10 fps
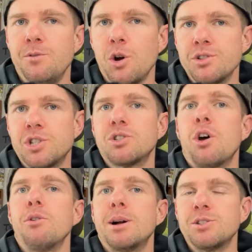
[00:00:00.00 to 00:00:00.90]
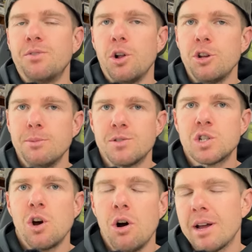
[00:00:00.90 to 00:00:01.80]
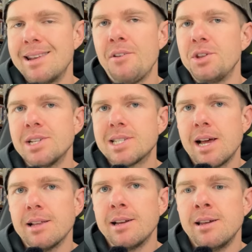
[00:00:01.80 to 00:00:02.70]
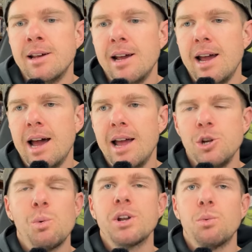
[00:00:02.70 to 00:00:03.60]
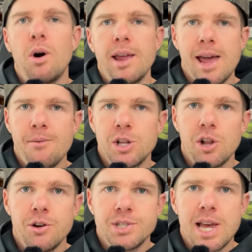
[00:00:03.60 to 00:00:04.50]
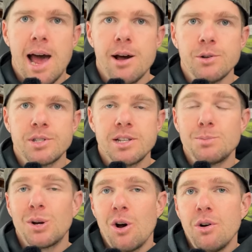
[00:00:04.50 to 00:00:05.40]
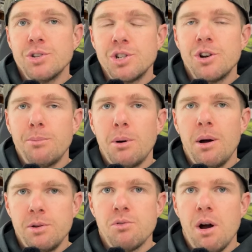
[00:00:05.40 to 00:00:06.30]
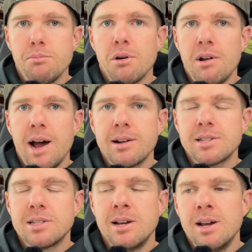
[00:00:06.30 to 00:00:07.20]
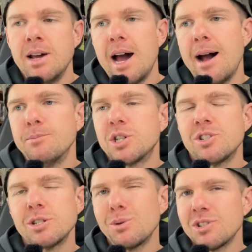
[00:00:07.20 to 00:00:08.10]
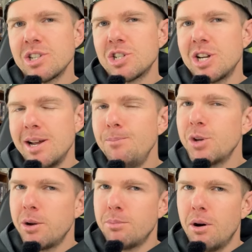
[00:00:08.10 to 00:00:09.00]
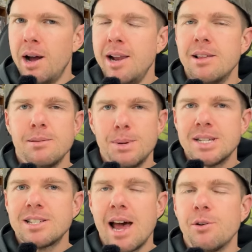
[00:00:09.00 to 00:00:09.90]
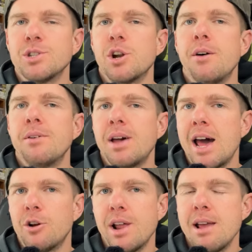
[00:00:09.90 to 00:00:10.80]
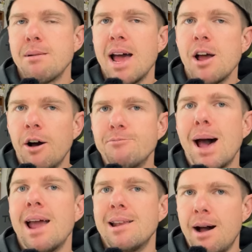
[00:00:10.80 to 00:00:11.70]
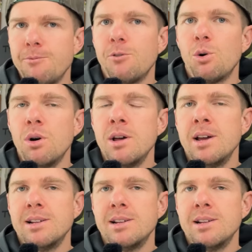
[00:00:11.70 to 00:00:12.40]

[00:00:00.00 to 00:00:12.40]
you've got so much volume of stock and nothing's selling and you wonder why you're having low sales. It's because you're not buying the right products. Um, so just because it's cheap, don't buy it. The best sales that I've ever had on eBay, I've paid up for